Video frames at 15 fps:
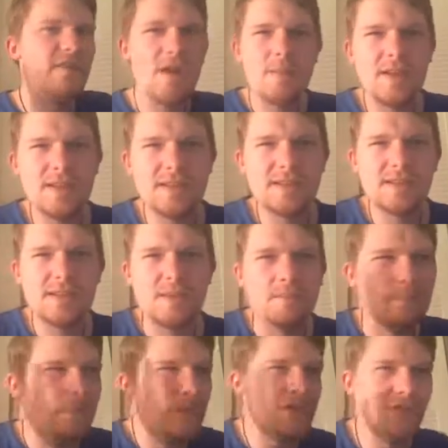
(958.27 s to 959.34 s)
feminists are
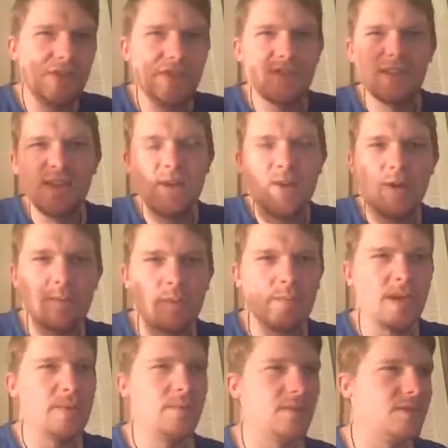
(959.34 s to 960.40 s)
bitches and they're horrible
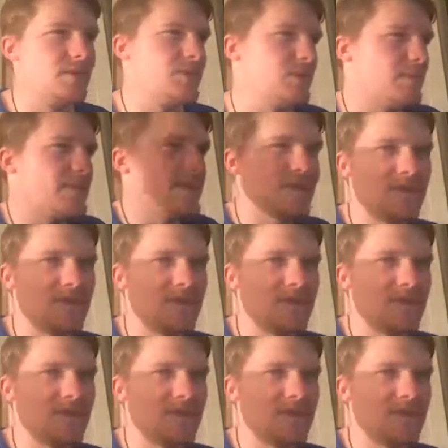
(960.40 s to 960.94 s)
people and you shouldn't